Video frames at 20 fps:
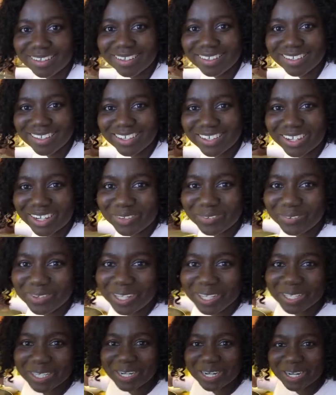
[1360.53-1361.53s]
You're
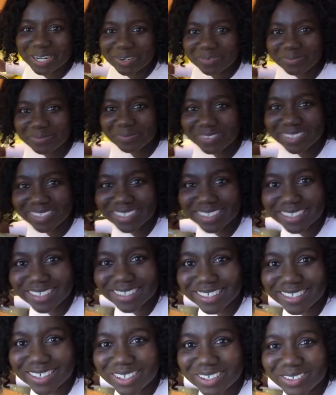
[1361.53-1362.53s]
welcome,
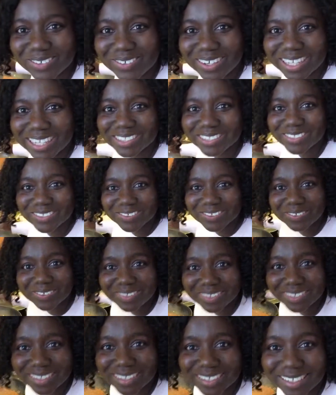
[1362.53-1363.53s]
Oluwato
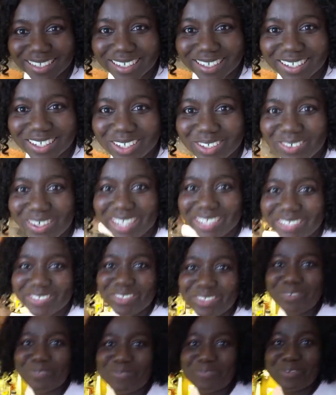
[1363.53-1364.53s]

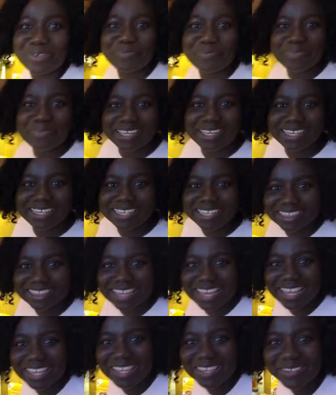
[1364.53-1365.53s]
Funmi.
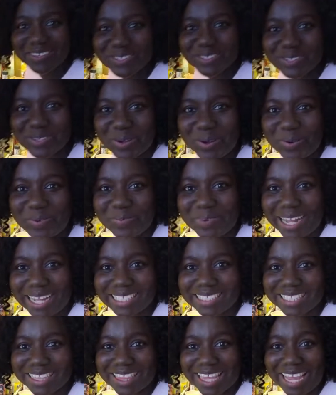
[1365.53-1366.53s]
Thank you so much.
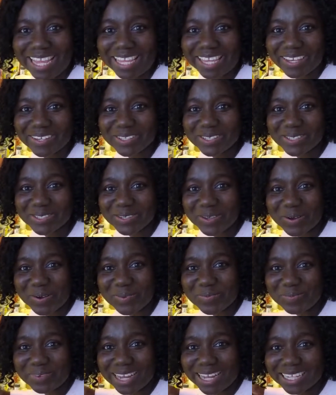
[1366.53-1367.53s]
Thank you so
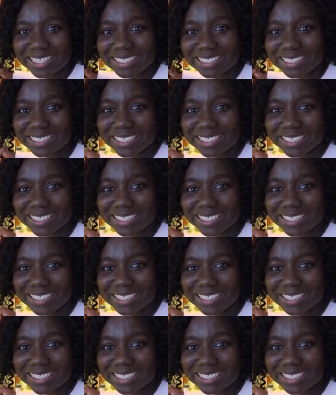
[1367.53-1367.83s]
much.